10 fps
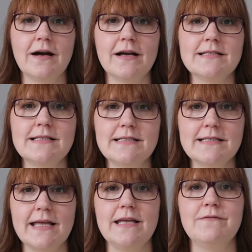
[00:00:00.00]
I
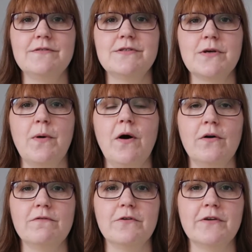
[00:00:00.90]
saved so
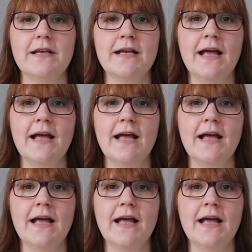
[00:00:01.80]
hard for it,